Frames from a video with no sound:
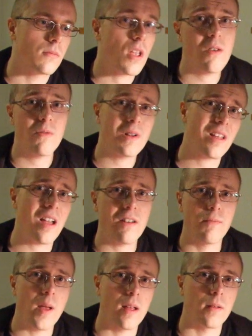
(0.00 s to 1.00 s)
And what kind
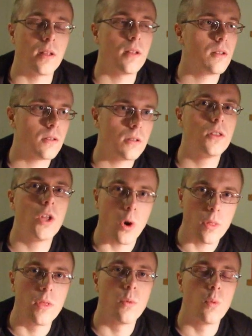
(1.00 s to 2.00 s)
of been?
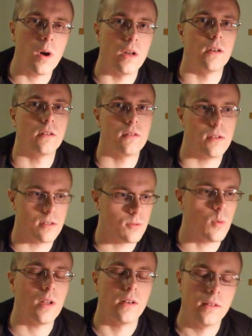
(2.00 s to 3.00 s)
No, there's
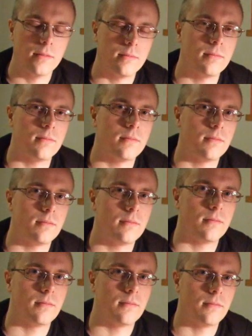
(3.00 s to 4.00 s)
one.
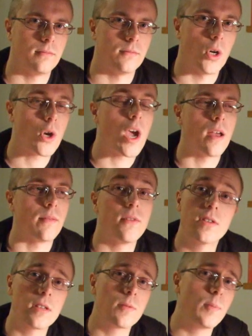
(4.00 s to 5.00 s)
Okay,
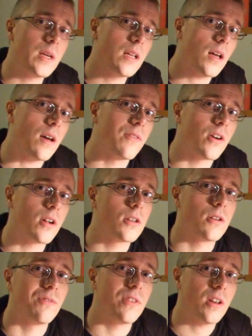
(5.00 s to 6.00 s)
this has been a very
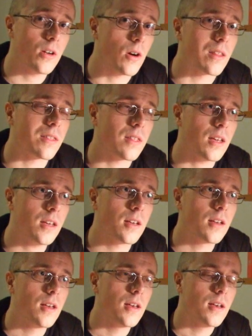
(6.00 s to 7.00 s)
good video, I think,
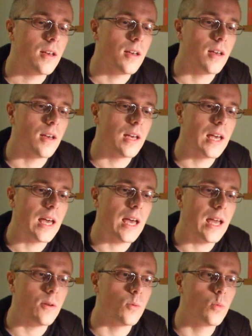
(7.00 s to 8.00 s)

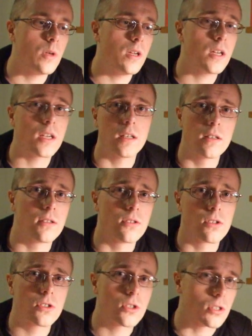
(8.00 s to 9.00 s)
and we
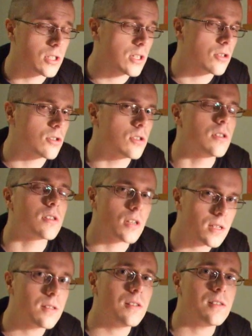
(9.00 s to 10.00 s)
can continue to
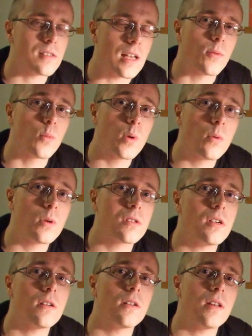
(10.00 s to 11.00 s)
discuss this, and we will
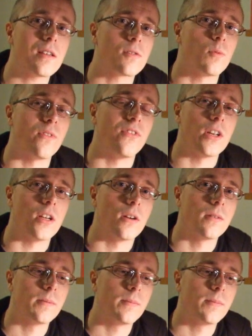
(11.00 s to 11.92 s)
see you in the next video.